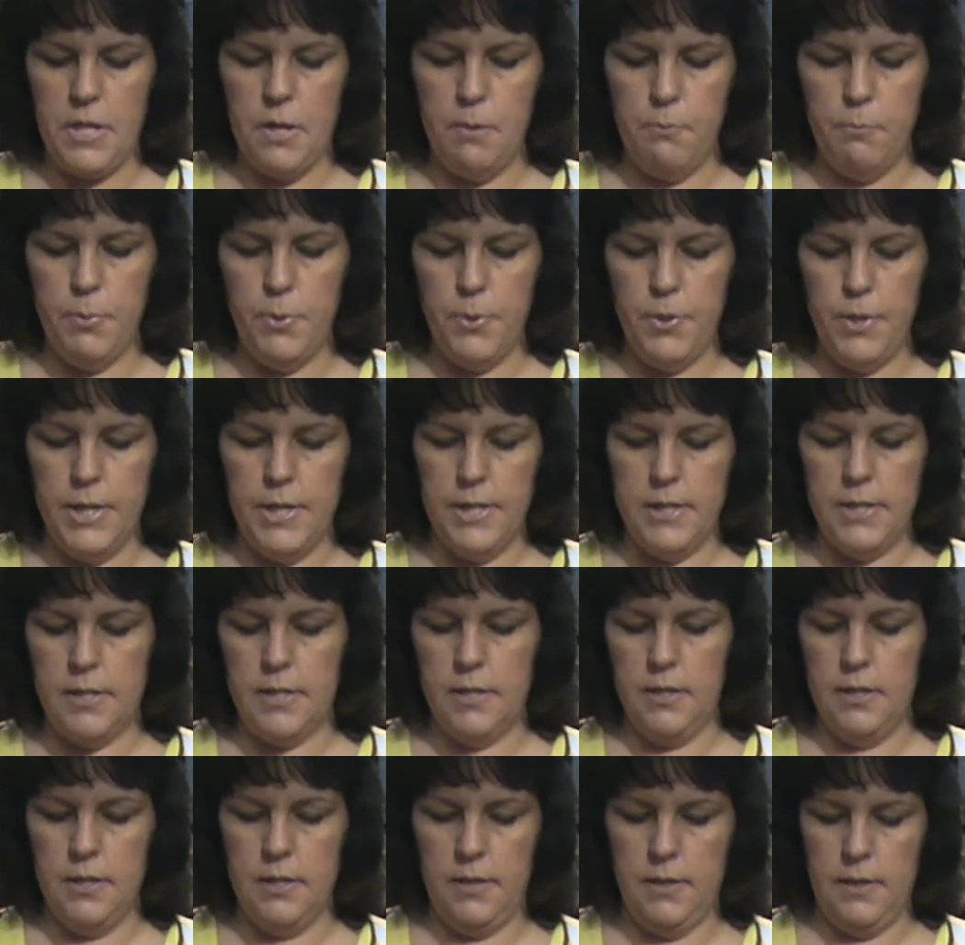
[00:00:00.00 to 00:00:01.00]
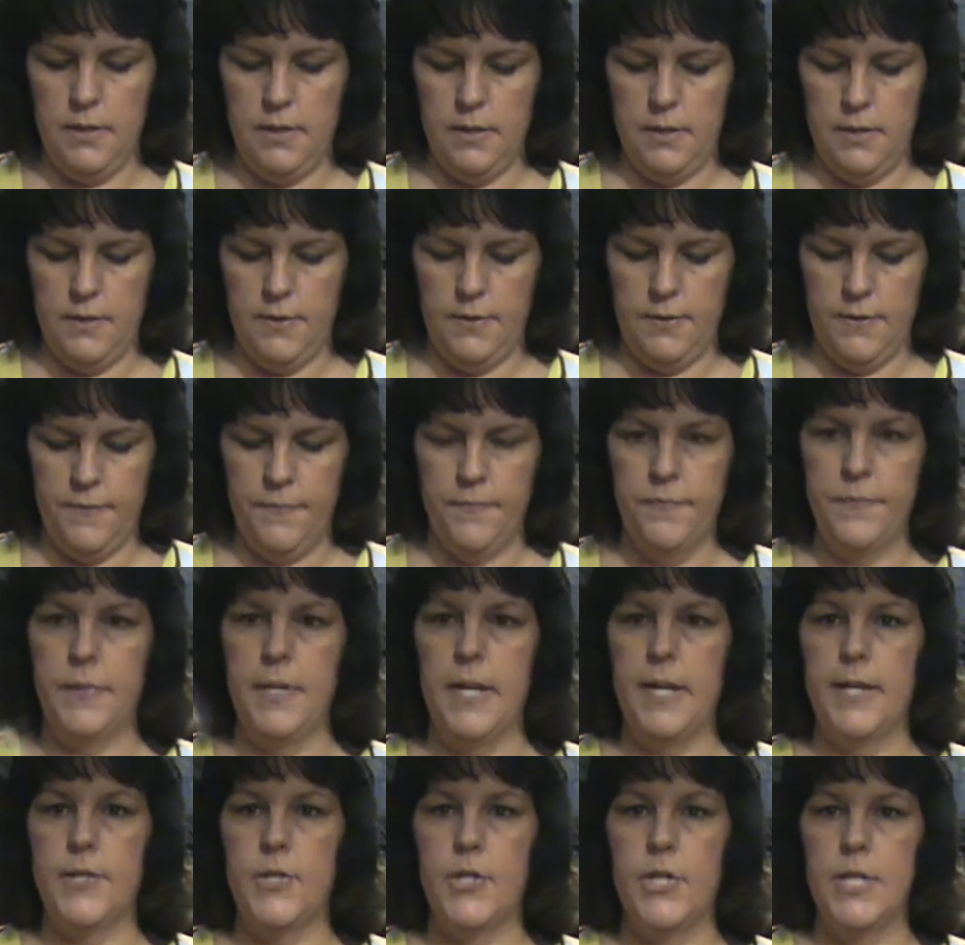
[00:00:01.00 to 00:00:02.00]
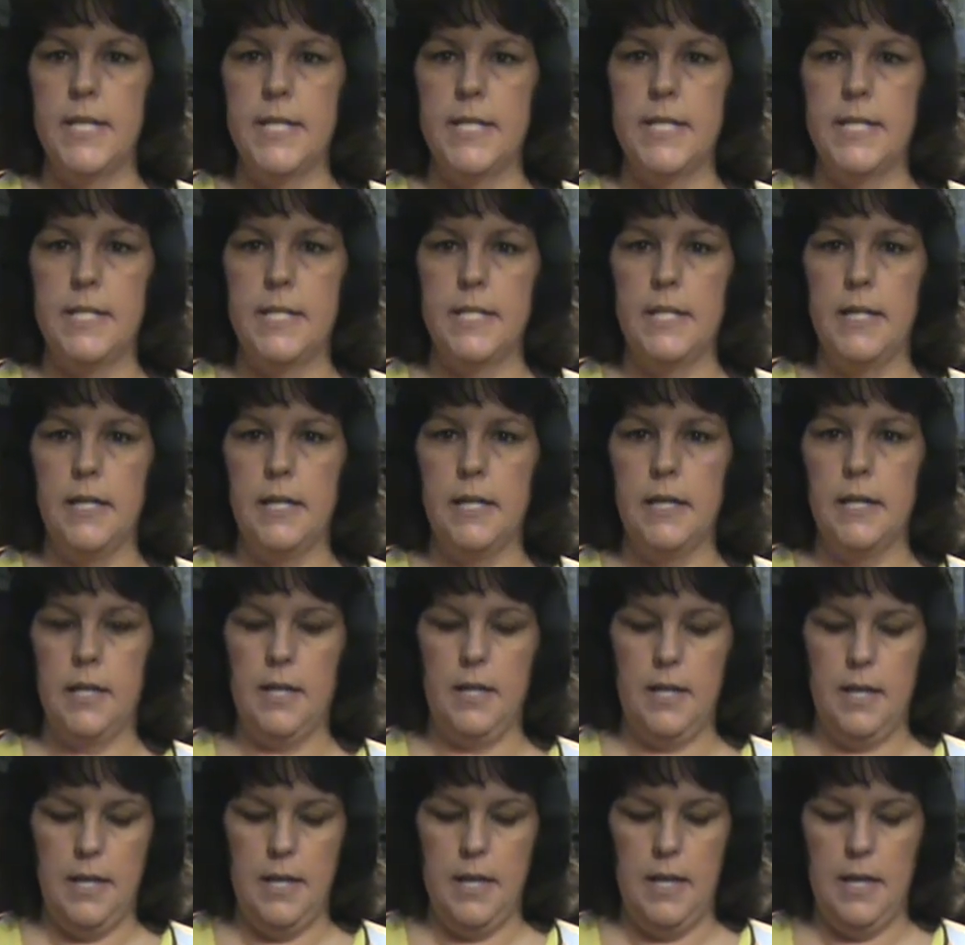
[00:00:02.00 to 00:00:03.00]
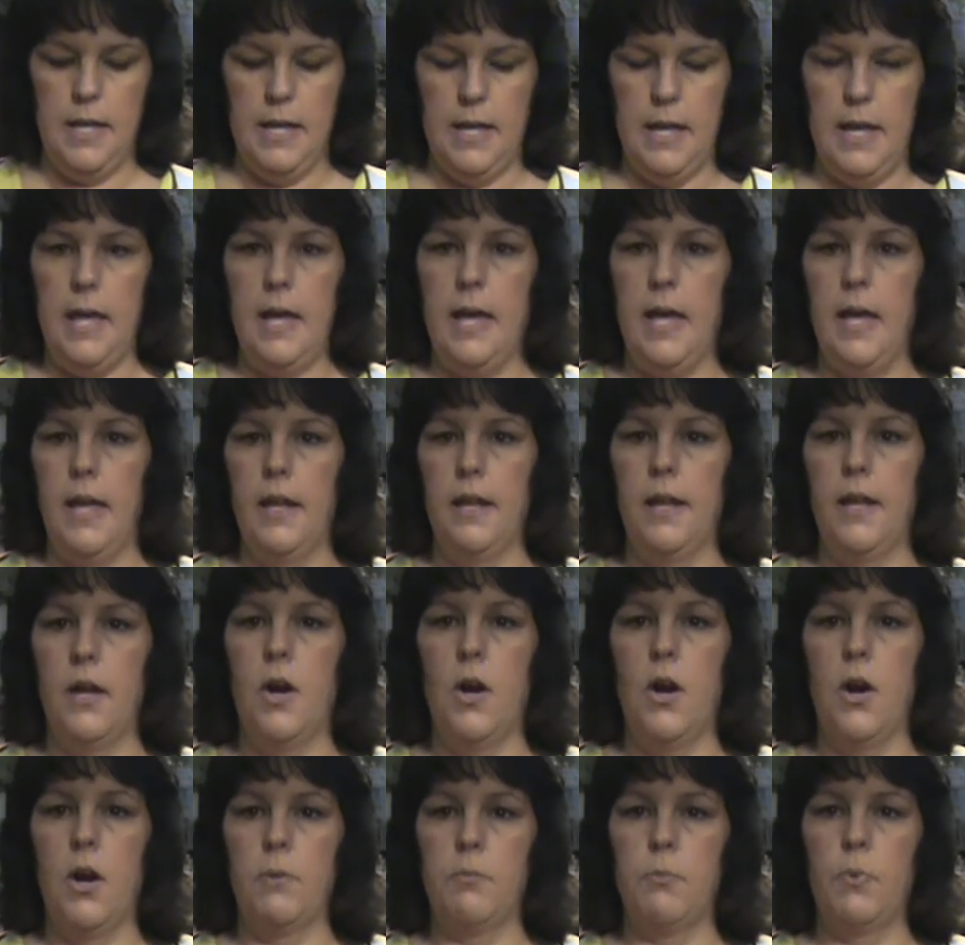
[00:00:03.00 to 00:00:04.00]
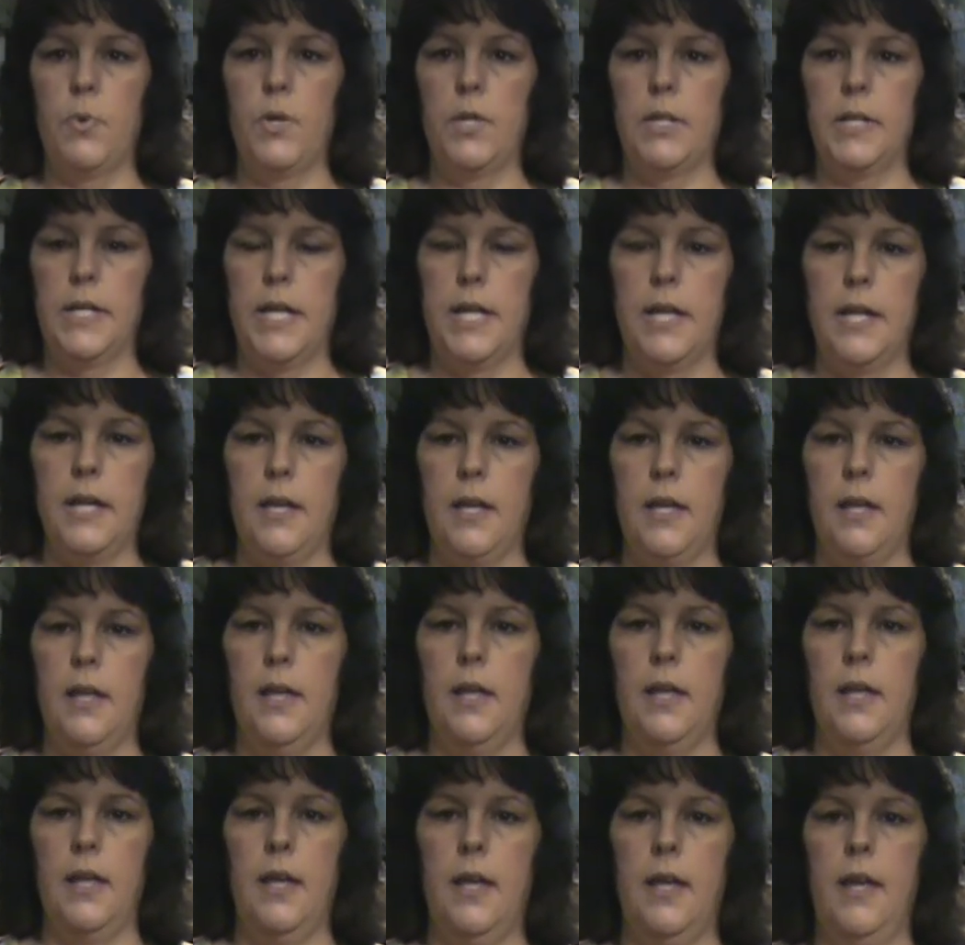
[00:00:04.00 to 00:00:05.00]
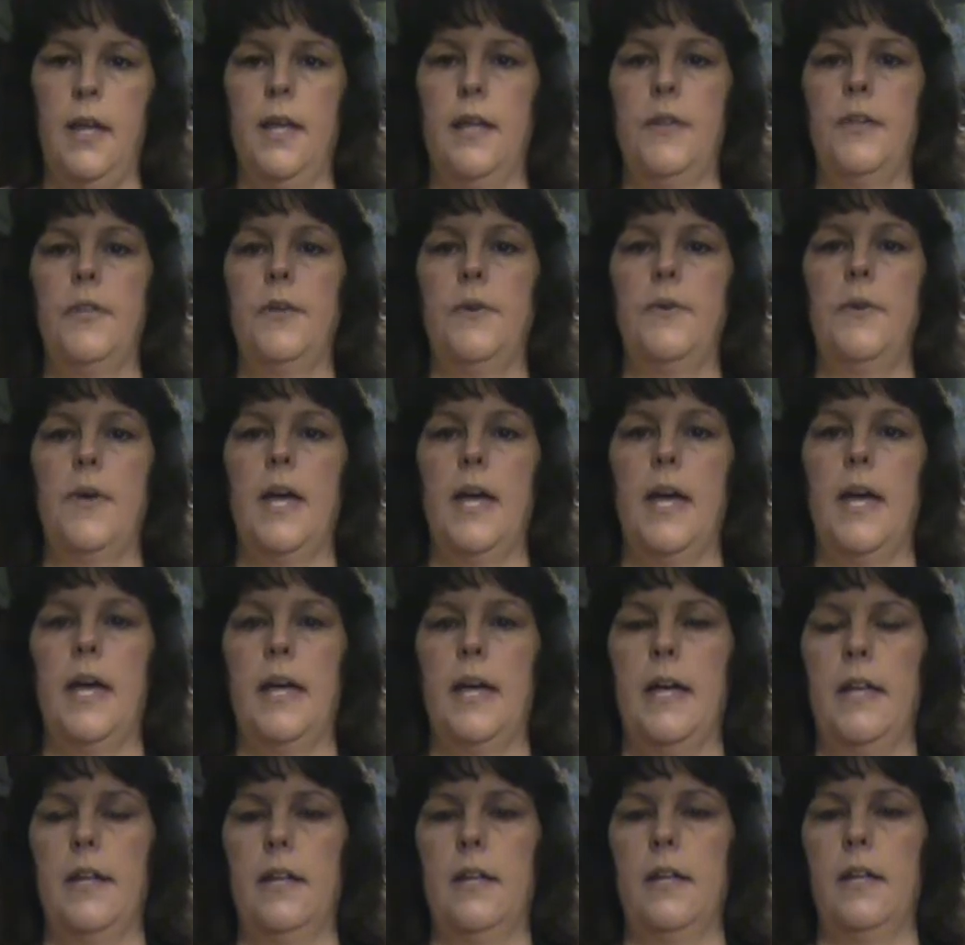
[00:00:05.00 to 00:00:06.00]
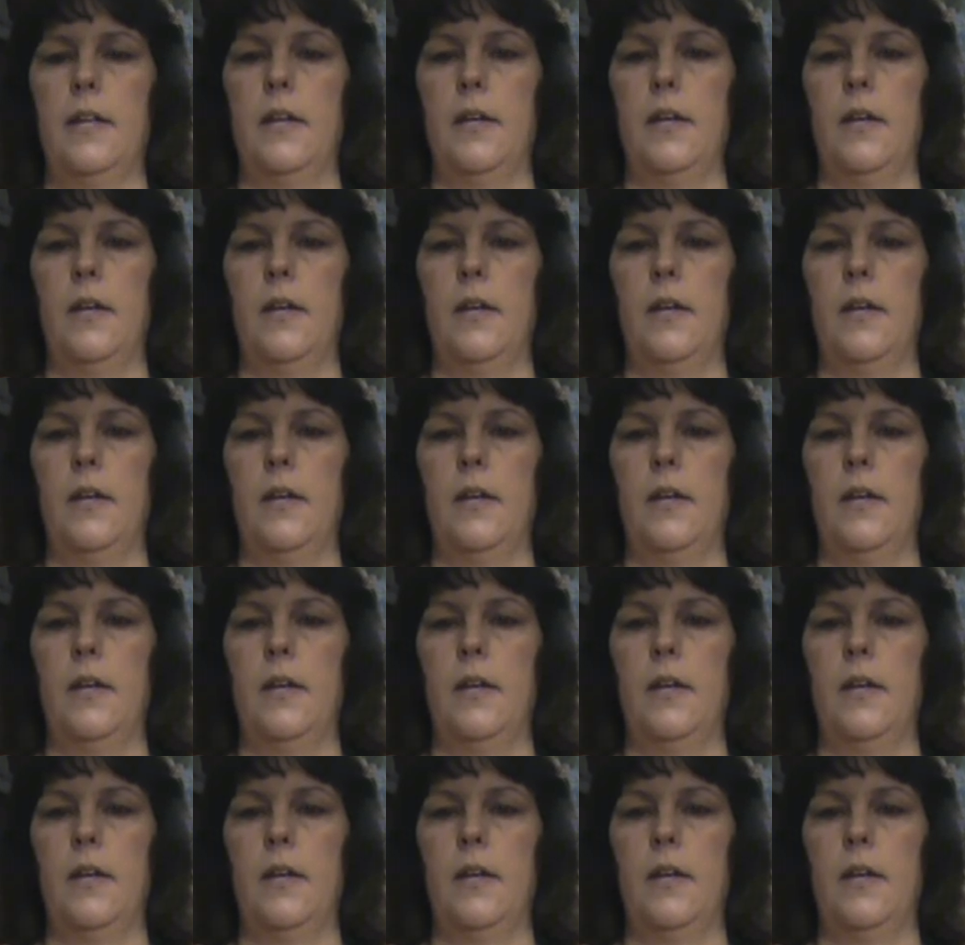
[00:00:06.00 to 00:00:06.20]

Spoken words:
put a cheese stick and a hard-boiled egg, and you had